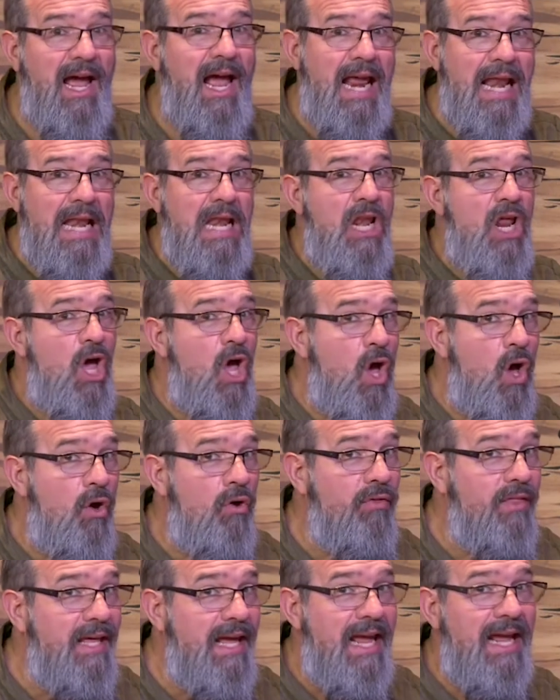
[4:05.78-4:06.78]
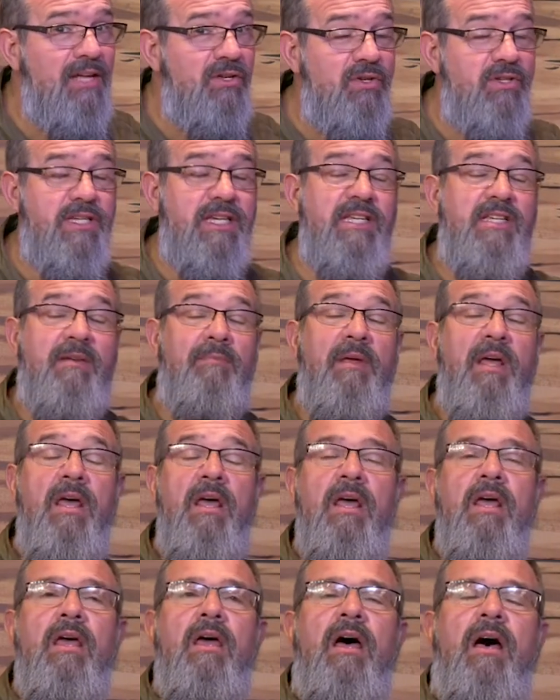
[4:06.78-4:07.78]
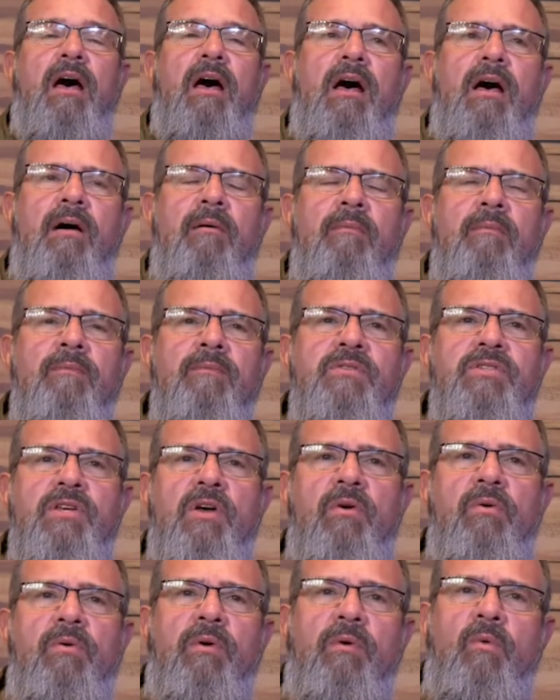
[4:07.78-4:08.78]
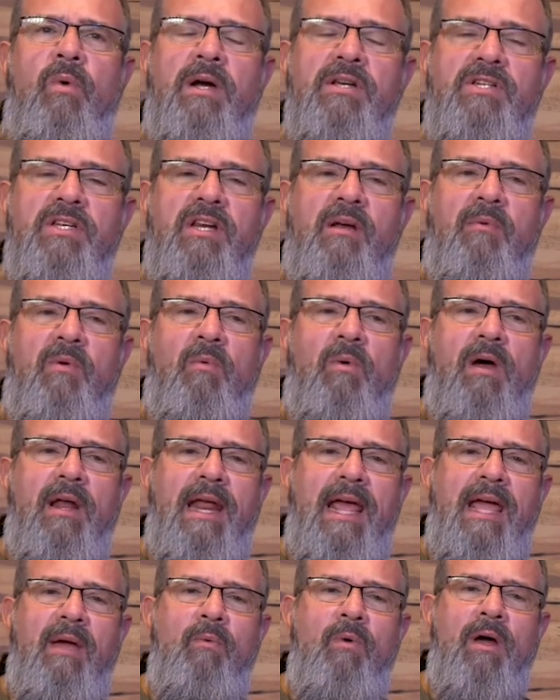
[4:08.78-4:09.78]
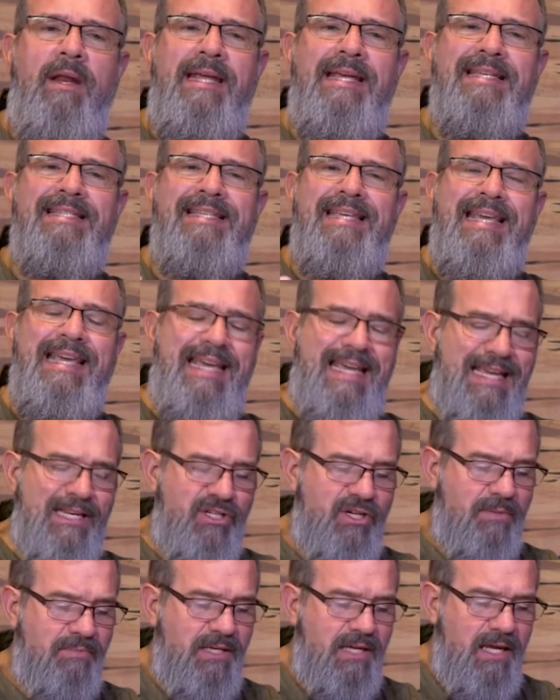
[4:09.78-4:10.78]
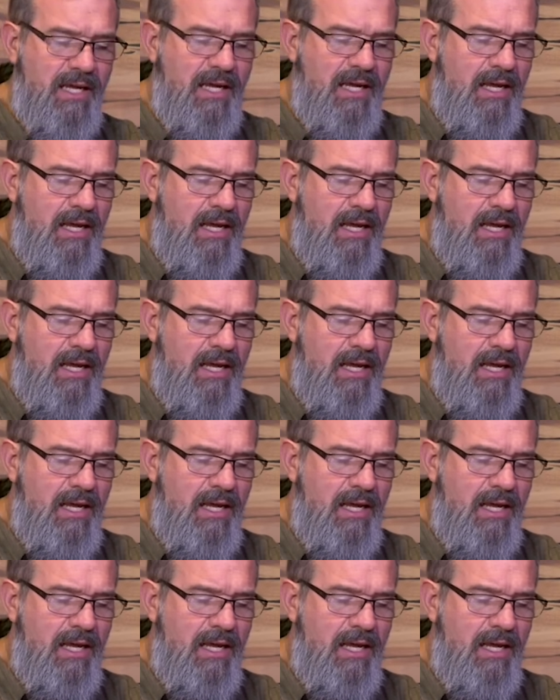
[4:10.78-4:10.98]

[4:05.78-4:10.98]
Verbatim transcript: I know the answer is Egypt. Um, so, question number one, A1 is Egypt.